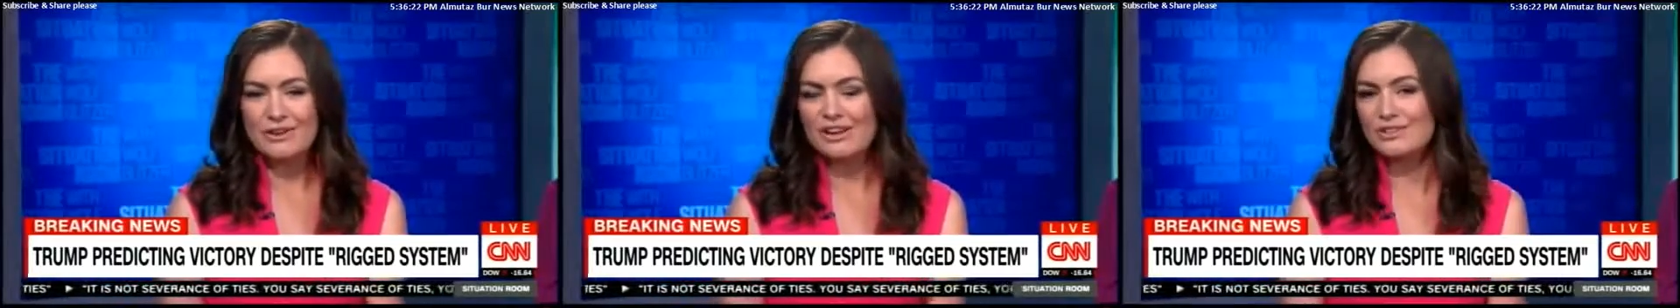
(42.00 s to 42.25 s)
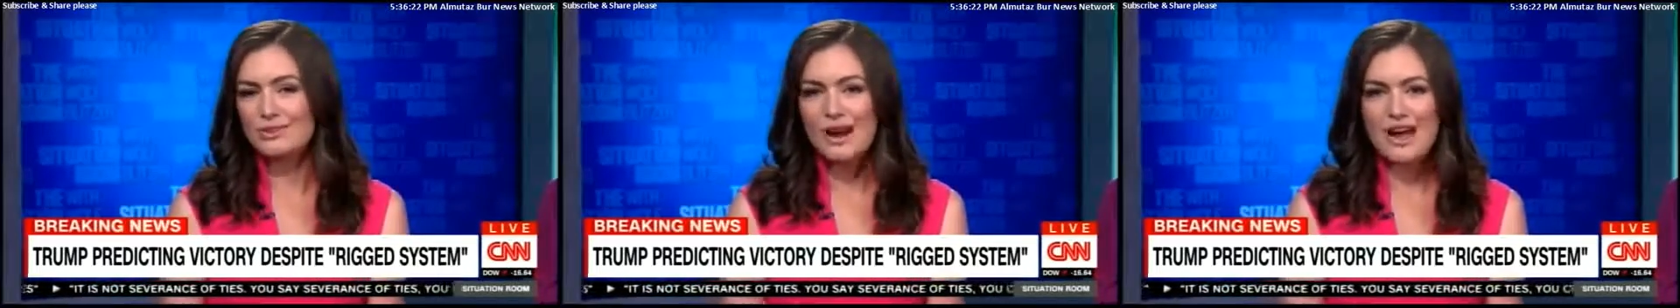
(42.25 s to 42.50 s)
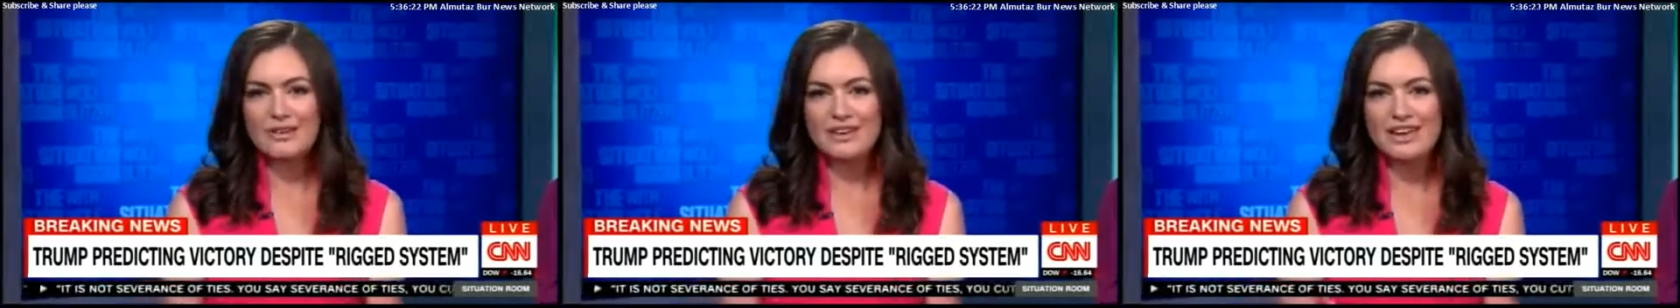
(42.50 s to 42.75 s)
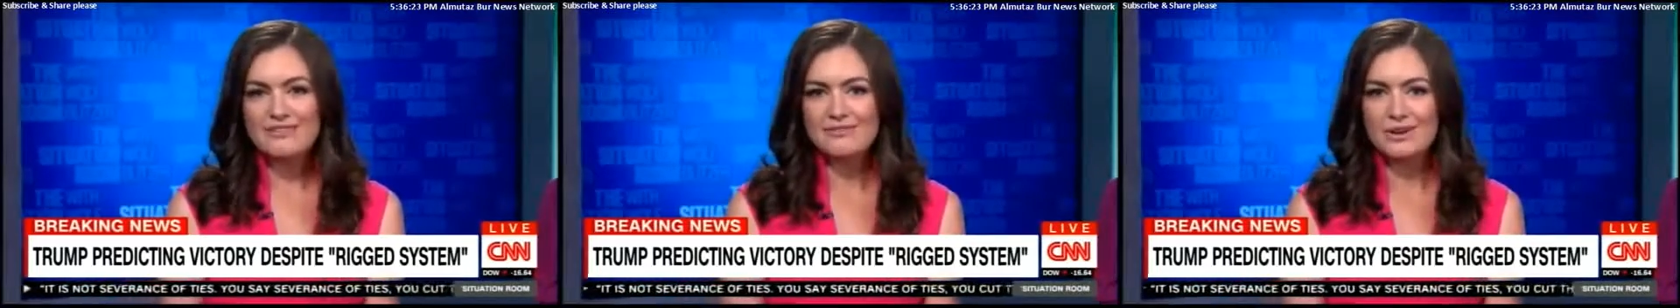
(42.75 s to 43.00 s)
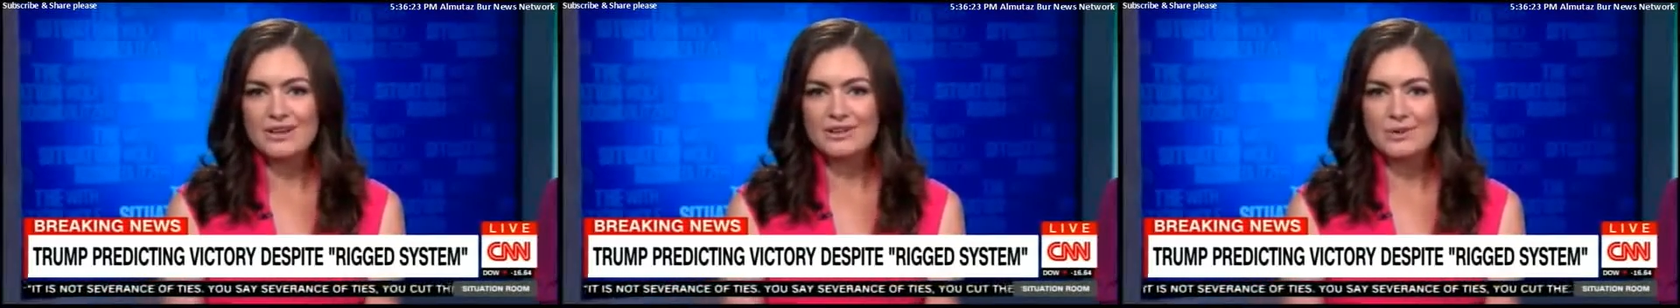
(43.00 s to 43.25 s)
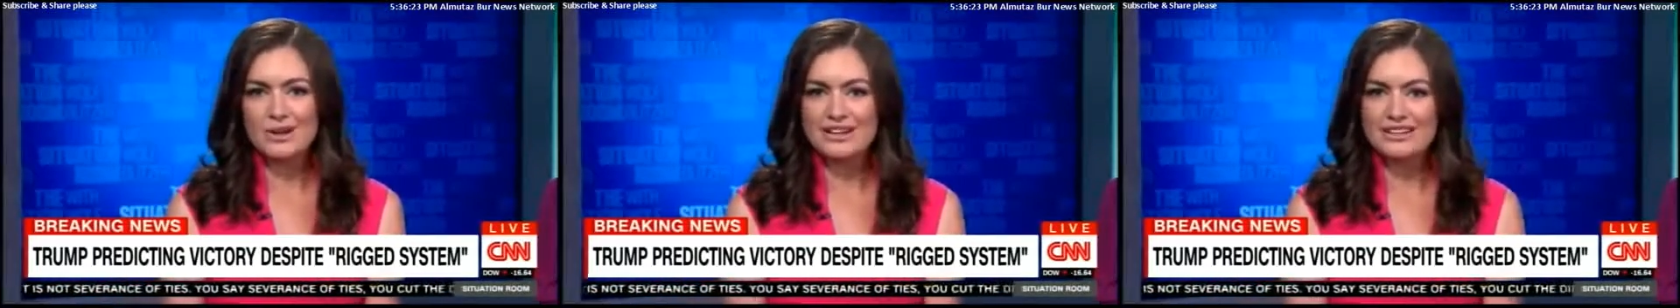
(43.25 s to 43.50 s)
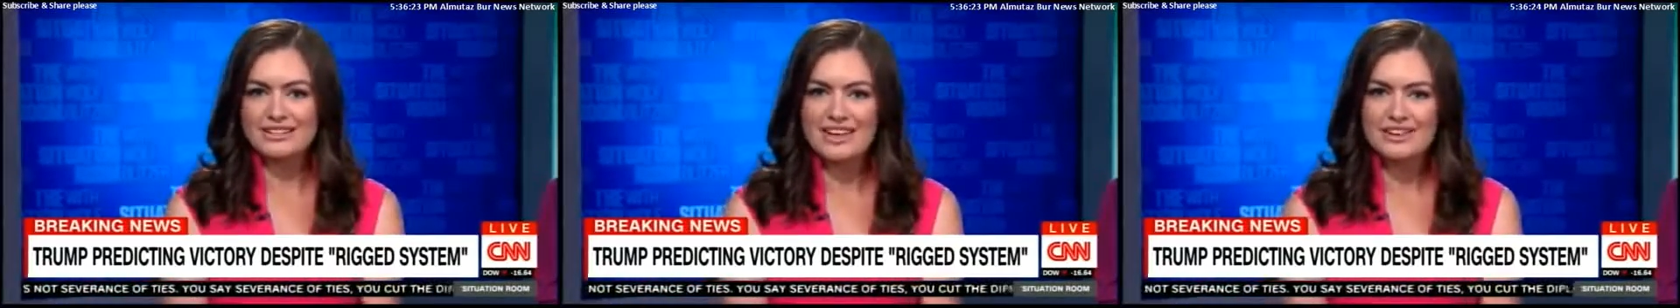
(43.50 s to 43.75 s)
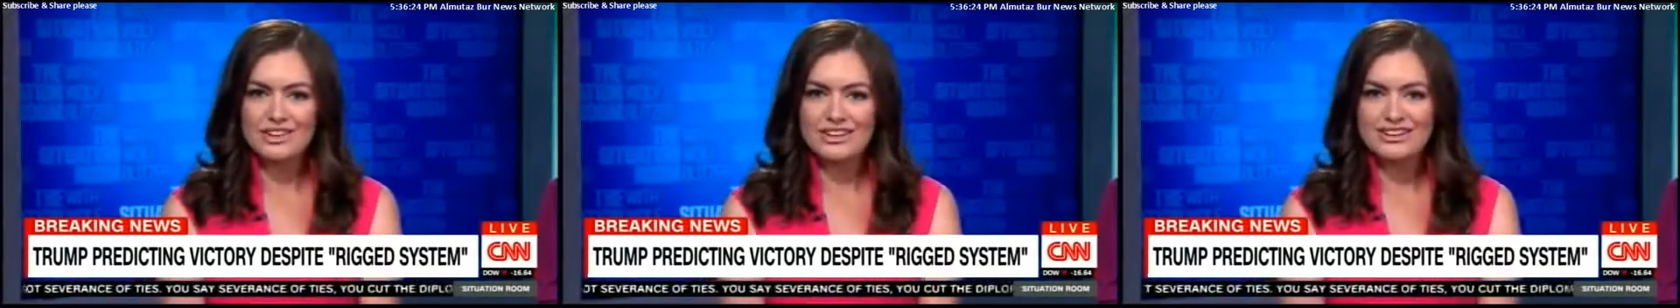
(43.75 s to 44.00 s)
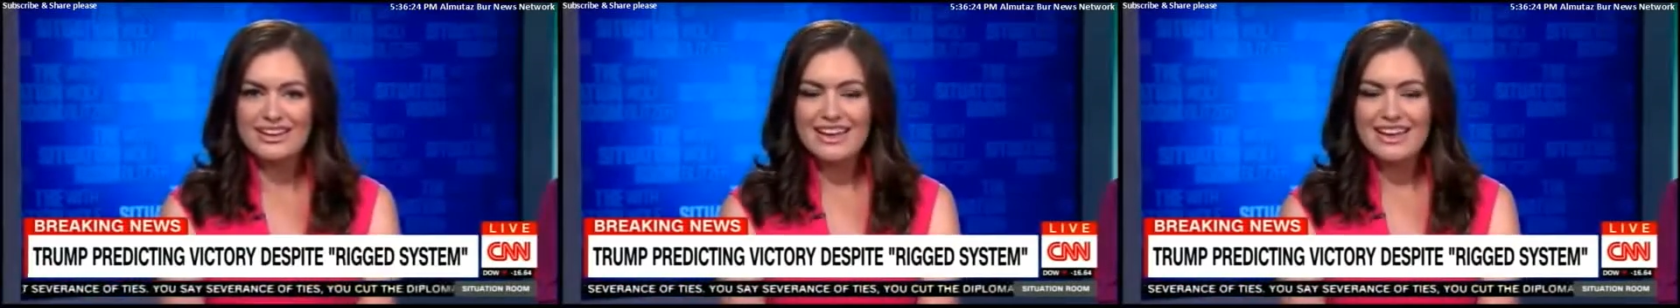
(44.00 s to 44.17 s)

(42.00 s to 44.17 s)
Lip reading: for his ground game, for his organization.